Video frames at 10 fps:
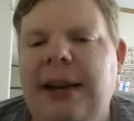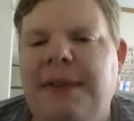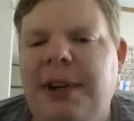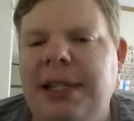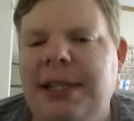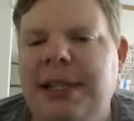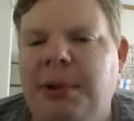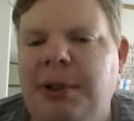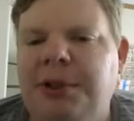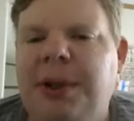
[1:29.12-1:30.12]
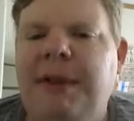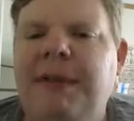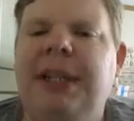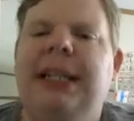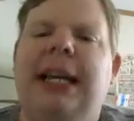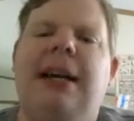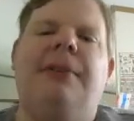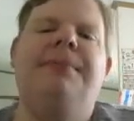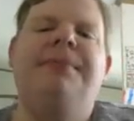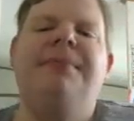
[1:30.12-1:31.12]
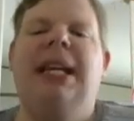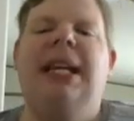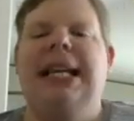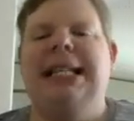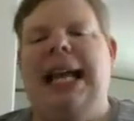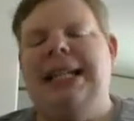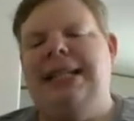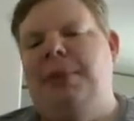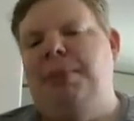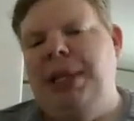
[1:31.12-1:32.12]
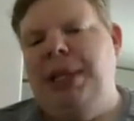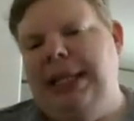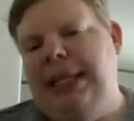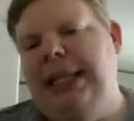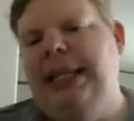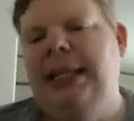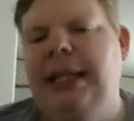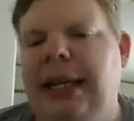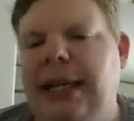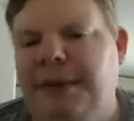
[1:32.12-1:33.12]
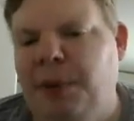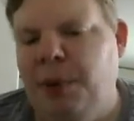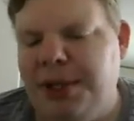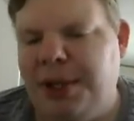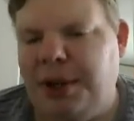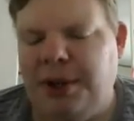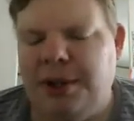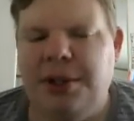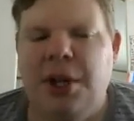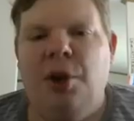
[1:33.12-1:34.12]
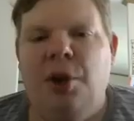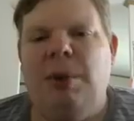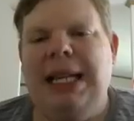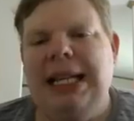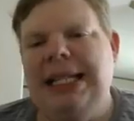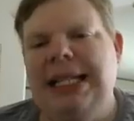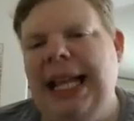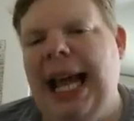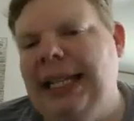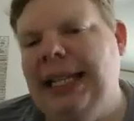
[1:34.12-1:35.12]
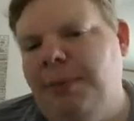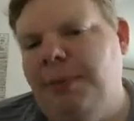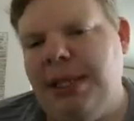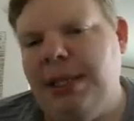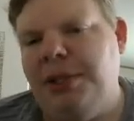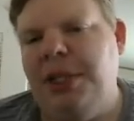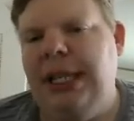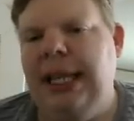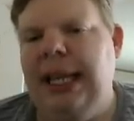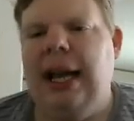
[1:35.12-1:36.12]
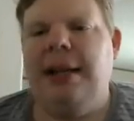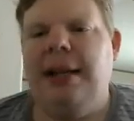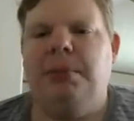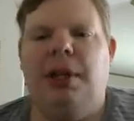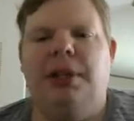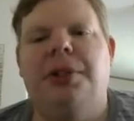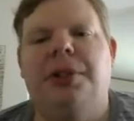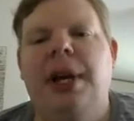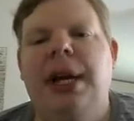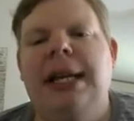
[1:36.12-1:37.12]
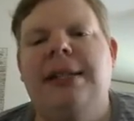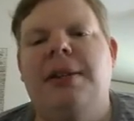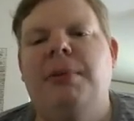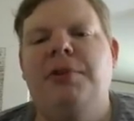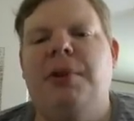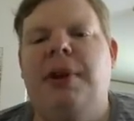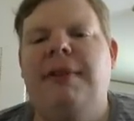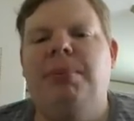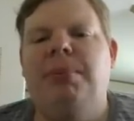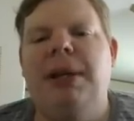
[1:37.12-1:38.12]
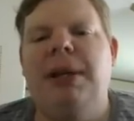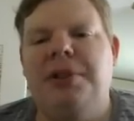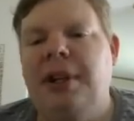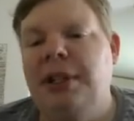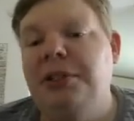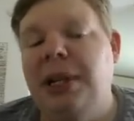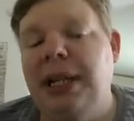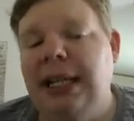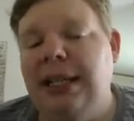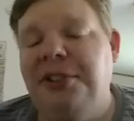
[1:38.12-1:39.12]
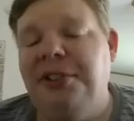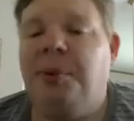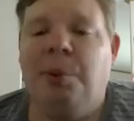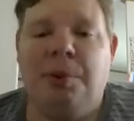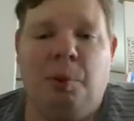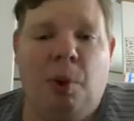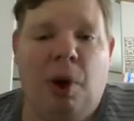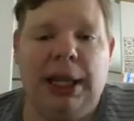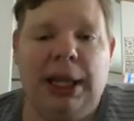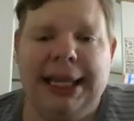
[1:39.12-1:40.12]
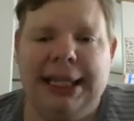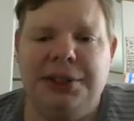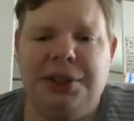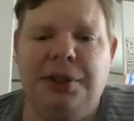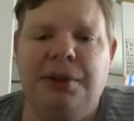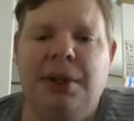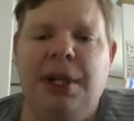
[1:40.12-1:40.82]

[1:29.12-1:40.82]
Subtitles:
of very similar. Trevenant now has an ability, Force Curse. When he's in the active position, he item locks you. So most Trevenant players, they're going to try to get a turn 1 Wally against you